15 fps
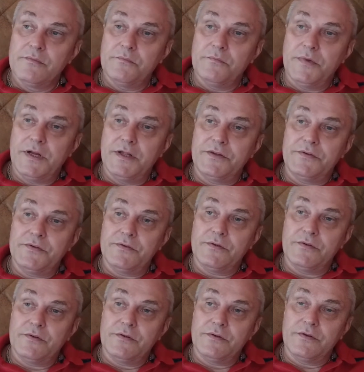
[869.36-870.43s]
But
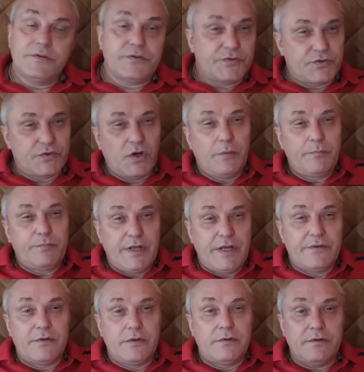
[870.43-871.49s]
the top
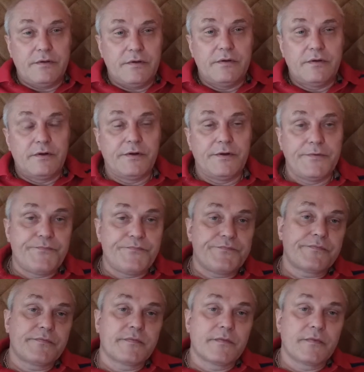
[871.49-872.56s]
level
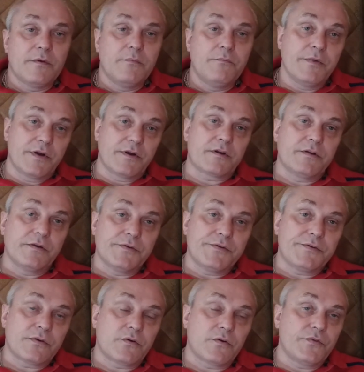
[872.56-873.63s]

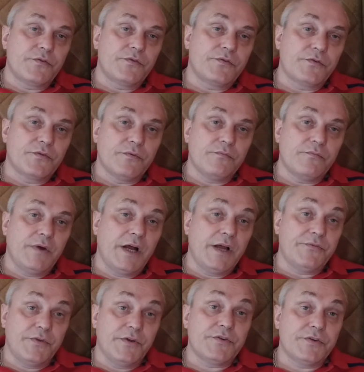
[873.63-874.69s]
miracles, according to
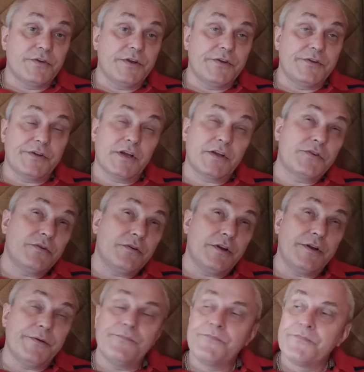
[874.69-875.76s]
my vision, is
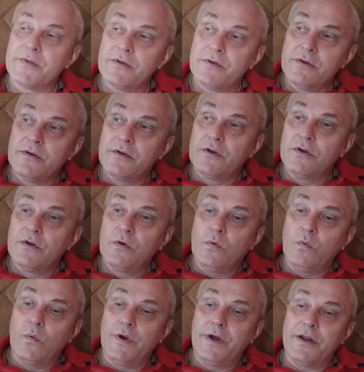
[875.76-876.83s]
actually
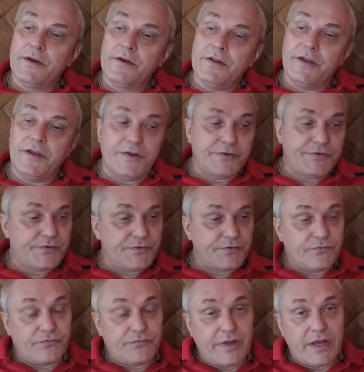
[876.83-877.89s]
when
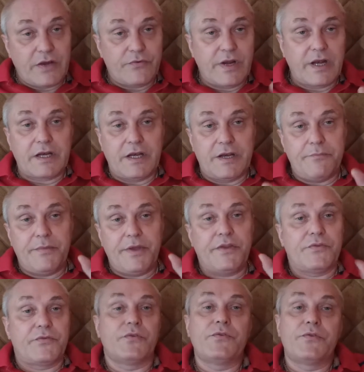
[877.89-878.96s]
it's directly
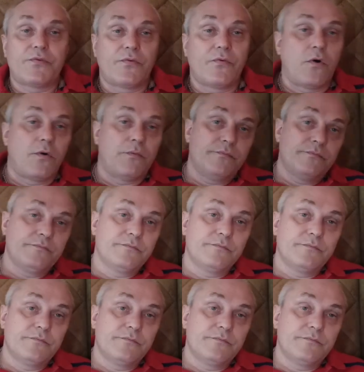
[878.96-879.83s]
may transform